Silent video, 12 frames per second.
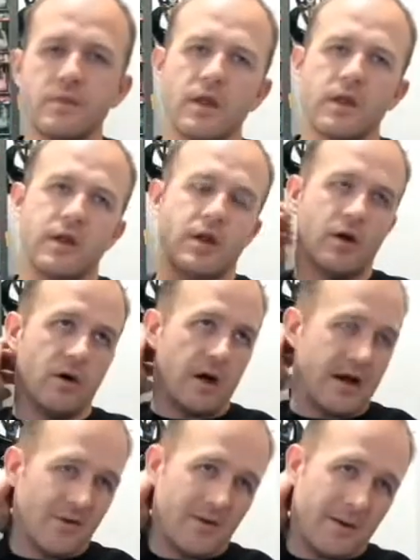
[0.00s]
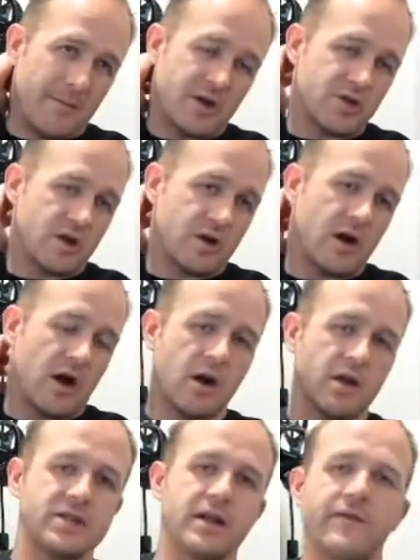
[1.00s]
You know, I'm not sure
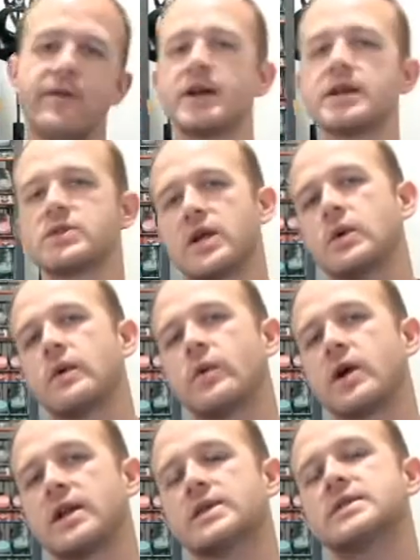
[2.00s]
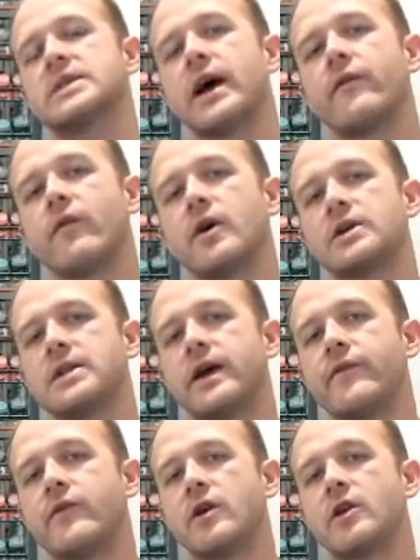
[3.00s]
Artisan FX, like what kind of staff wise they
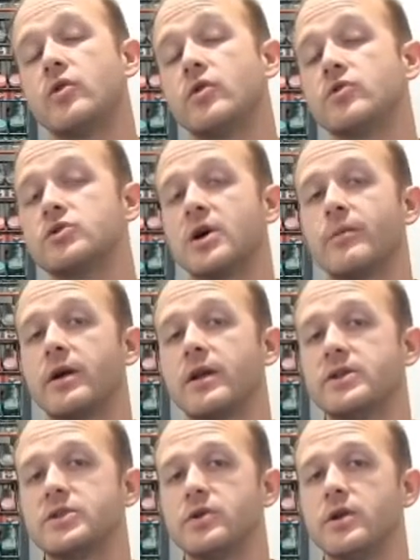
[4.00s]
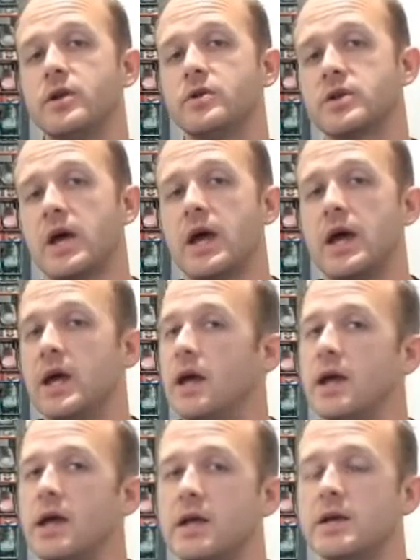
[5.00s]
have there. I do know Sean Bradley Studios
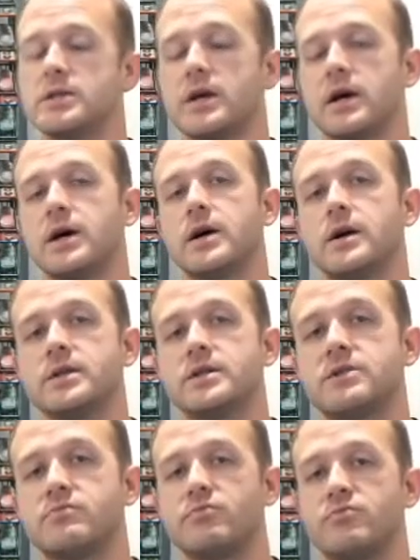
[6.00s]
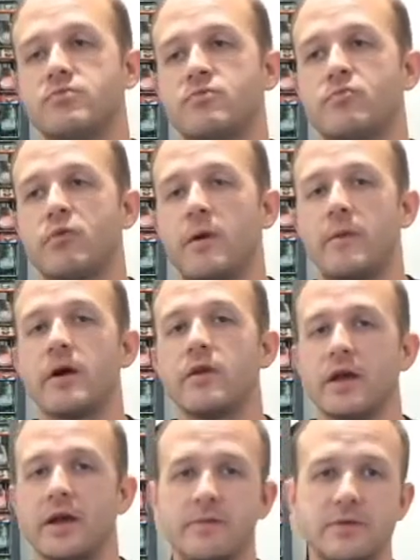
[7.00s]
is it's
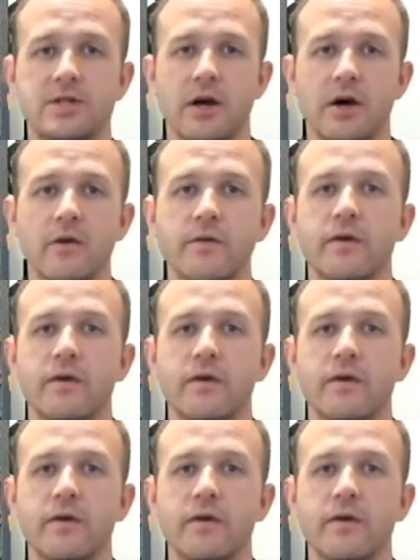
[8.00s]
primarily himself.